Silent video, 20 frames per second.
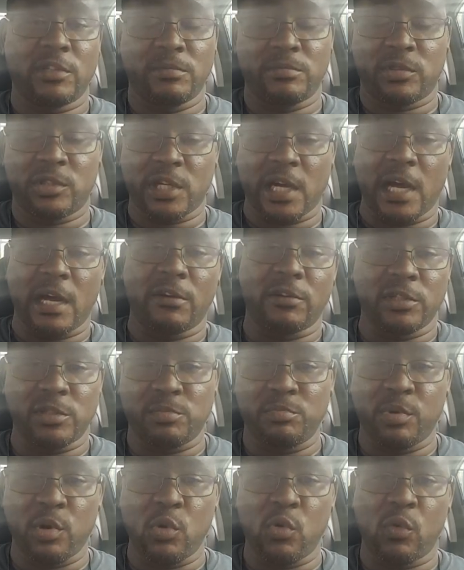The child
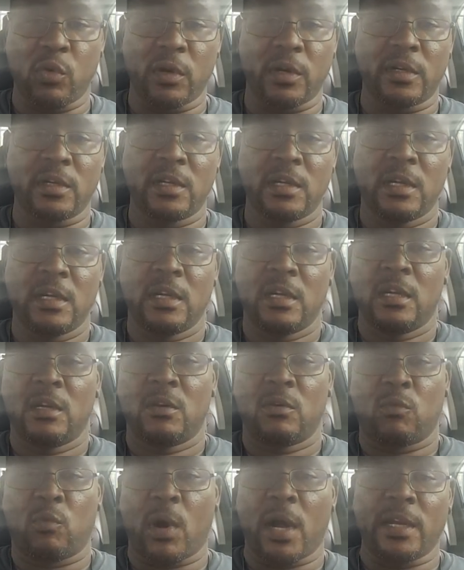is born.
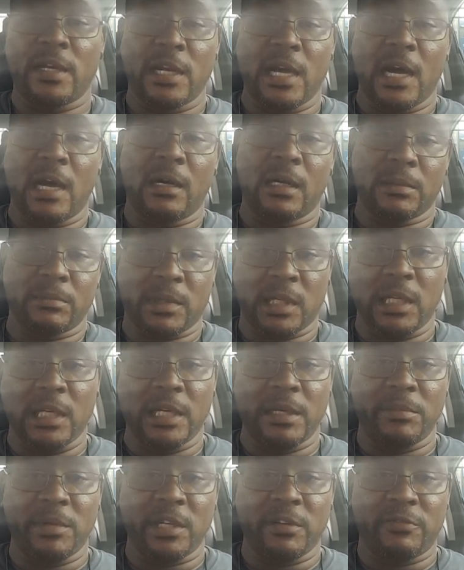Right now, I'm
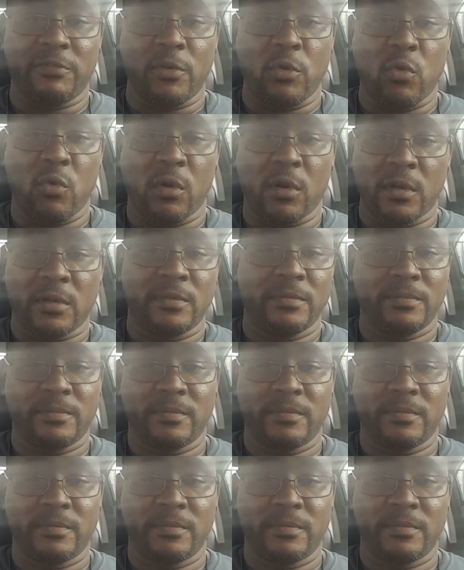claiming 4.